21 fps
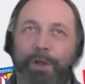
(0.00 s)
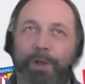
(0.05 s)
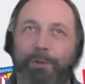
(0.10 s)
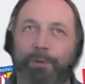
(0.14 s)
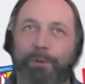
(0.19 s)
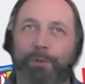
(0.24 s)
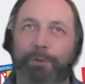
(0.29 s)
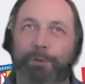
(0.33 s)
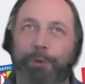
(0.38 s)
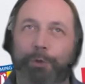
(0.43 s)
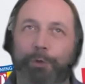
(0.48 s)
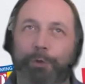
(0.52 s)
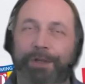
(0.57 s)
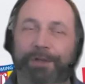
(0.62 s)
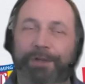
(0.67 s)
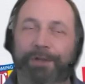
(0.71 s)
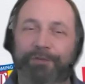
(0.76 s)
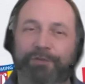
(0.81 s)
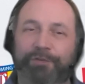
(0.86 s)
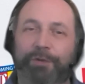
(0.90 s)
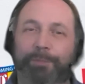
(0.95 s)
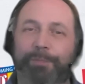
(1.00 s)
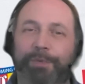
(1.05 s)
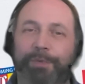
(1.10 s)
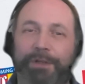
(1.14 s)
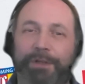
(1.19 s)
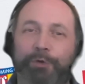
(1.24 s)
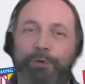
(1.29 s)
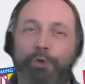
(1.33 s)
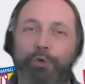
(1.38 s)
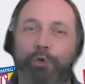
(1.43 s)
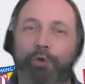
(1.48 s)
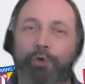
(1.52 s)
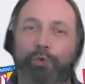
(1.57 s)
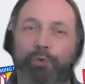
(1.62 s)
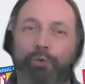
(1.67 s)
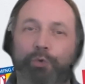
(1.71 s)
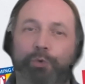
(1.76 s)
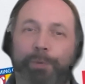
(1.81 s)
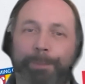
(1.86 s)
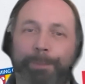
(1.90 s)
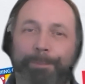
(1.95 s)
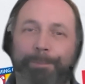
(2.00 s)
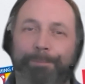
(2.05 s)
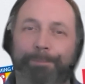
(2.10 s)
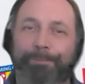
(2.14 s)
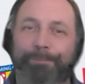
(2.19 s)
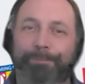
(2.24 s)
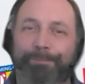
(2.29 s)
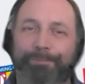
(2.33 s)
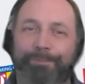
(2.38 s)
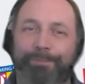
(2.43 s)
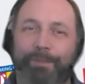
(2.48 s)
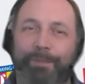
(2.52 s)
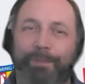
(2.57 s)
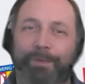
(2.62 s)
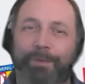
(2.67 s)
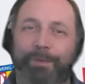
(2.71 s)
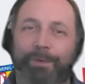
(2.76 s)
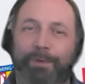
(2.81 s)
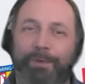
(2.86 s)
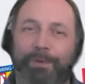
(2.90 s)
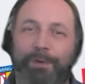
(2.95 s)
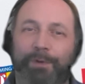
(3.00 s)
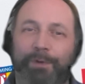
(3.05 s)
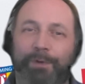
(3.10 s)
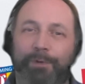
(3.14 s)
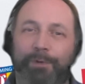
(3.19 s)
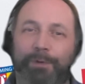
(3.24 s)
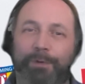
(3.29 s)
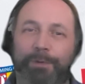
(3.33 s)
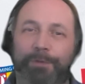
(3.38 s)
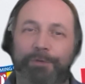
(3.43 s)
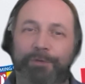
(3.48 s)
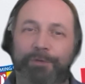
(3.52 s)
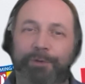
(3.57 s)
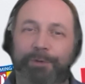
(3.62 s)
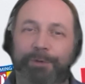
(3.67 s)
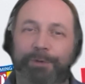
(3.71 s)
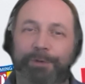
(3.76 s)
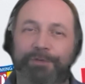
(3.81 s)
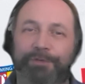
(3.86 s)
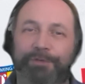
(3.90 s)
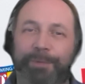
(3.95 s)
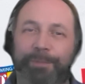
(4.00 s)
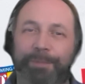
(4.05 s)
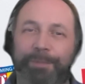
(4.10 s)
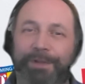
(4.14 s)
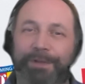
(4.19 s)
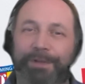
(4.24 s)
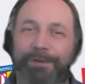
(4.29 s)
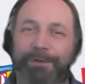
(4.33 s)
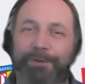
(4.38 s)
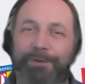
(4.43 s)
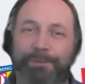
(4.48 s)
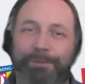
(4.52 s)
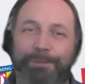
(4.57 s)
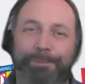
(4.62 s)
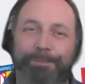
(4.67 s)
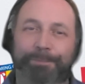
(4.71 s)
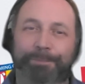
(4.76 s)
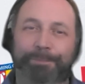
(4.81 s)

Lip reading: learning something new. Always learning something new.